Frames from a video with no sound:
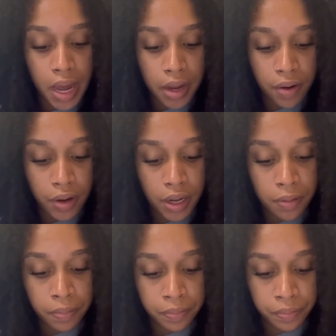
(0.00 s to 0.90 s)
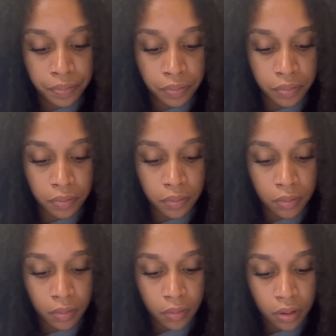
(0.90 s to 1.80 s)
area
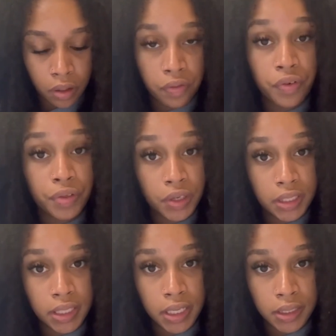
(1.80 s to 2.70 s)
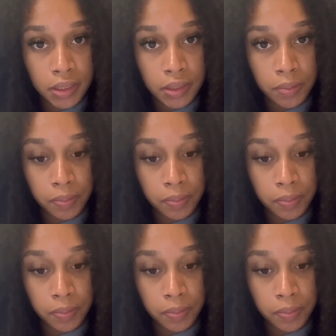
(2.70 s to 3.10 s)
for 30 seconds.